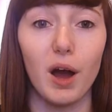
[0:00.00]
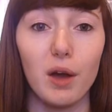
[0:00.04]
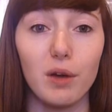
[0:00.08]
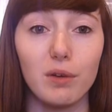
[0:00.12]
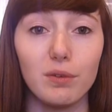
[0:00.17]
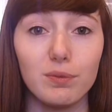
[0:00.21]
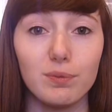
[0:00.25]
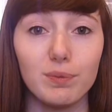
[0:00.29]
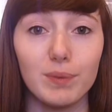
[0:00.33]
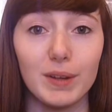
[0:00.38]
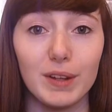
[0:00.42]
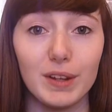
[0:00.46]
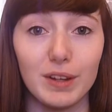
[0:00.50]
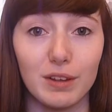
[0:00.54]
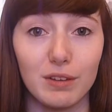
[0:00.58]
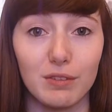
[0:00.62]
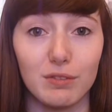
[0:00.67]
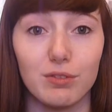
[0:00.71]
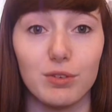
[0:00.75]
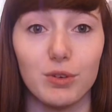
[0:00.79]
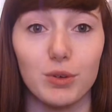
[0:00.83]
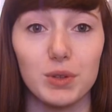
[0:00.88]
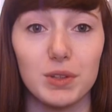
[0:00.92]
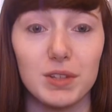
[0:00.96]
I've been
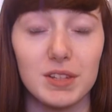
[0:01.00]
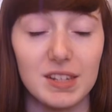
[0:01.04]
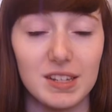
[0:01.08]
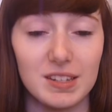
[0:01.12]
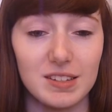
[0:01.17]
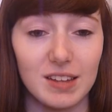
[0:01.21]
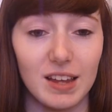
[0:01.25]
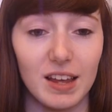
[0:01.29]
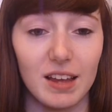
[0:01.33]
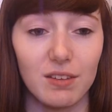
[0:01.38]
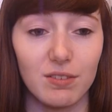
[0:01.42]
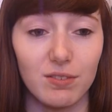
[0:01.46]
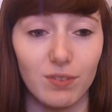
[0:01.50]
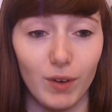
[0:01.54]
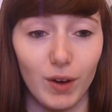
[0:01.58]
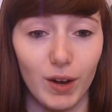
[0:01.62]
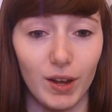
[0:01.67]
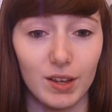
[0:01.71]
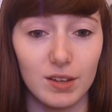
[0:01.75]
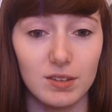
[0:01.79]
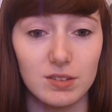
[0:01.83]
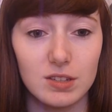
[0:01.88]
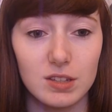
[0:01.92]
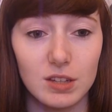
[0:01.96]
looking forward to this day for
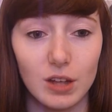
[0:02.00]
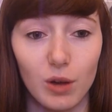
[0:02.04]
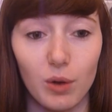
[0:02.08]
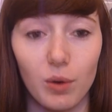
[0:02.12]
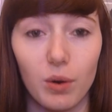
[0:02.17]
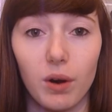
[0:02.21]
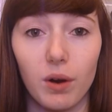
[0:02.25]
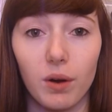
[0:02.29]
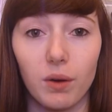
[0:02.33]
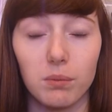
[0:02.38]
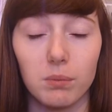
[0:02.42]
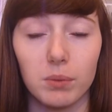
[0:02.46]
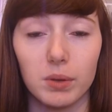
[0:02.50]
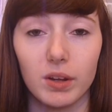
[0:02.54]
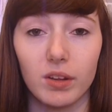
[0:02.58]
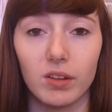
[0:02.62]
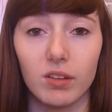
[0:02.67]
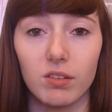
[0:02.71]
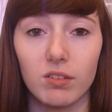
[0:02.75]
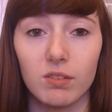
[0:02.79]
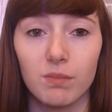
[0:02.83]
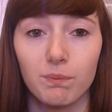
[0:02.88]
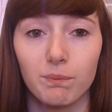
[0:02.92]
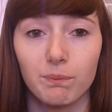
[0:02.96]
like so long
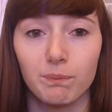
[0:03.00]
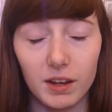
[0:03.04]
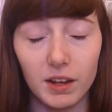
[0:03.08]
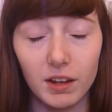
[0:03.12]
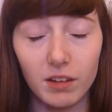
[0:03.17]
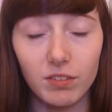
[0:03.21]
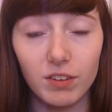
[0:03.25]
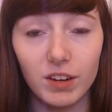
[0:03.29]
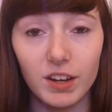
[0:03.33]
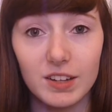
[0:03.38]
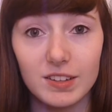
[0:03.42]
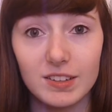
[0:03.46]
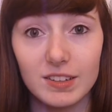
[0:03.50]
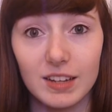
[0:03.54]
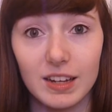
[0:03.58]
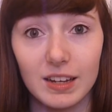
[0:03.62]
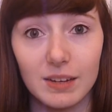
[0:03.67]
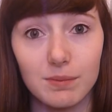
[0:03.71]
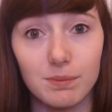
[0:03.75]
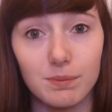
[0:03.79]
because I've liked